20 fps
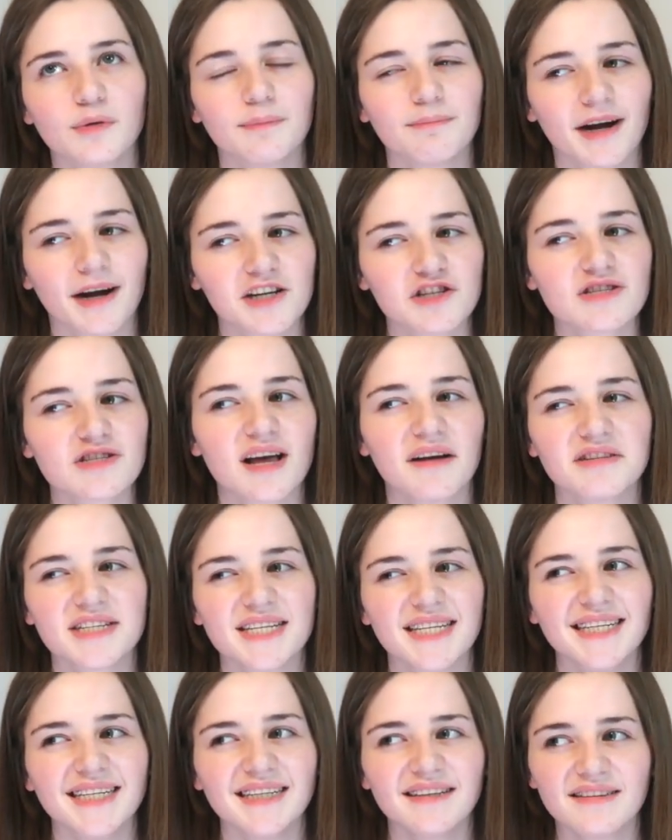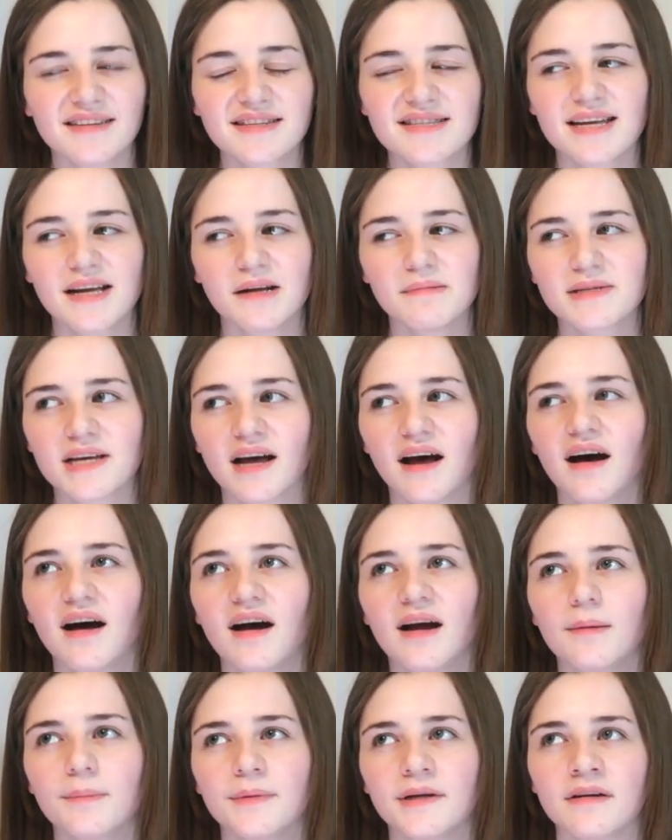We might just have to eat at the same
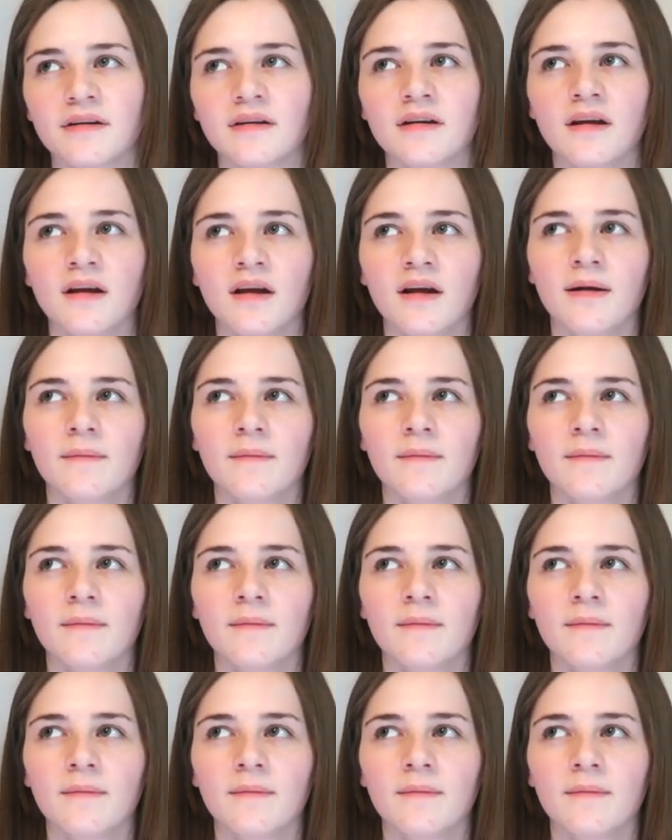time, and